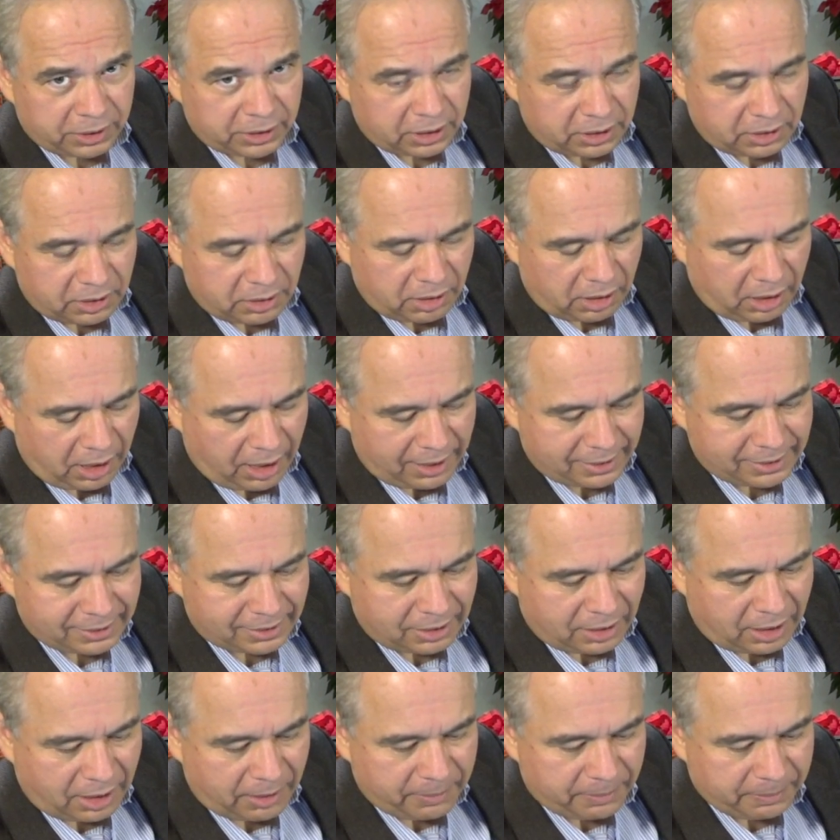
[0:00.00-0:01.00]
it last
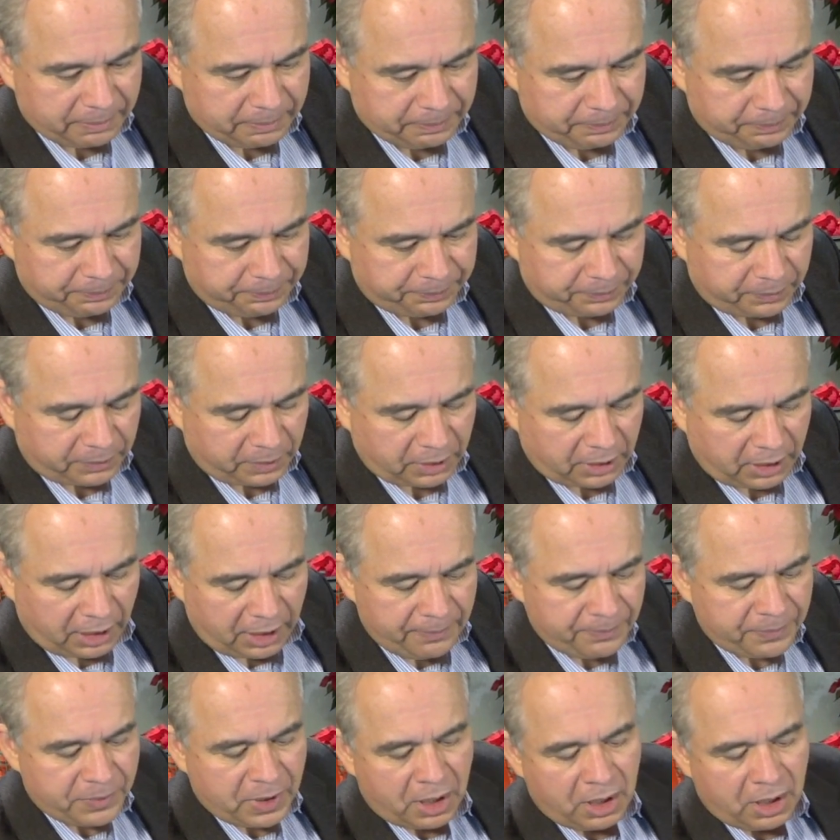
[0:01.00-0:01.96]
time, okay?